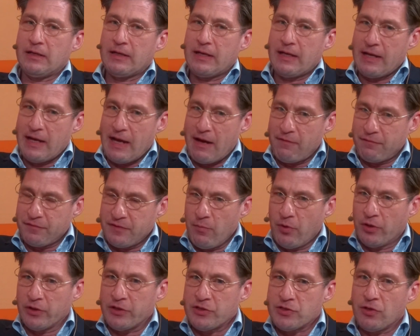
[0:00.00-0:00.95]
have the
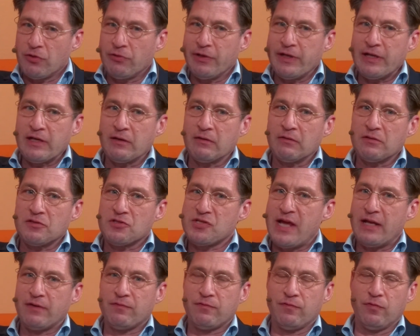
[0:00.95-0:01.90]
monitoring
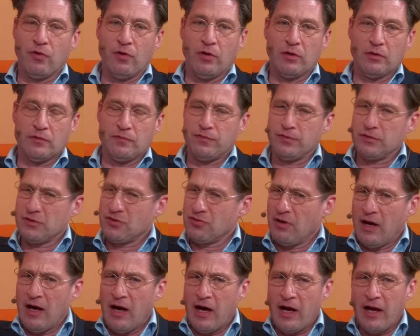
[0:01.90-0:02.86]
set for
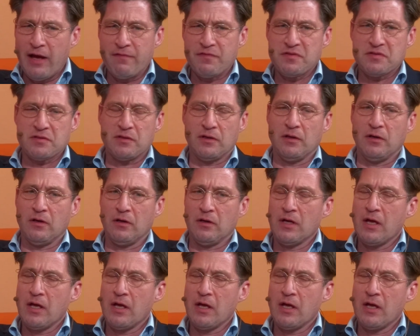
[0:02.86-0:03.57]
drives or